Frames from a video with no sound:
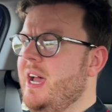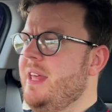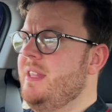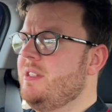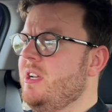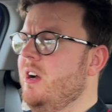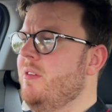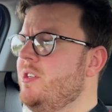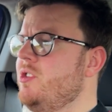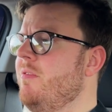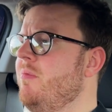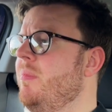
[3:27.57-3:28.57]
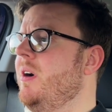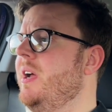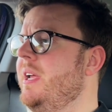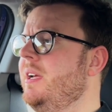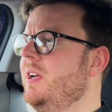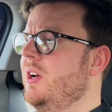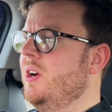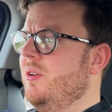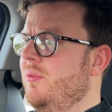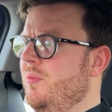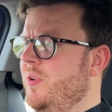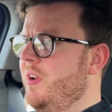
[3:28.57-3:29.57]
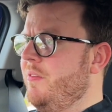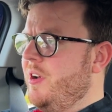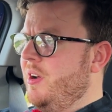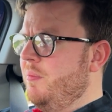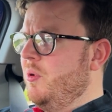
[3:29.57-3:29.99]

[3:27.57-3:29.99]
this car is driven by one of our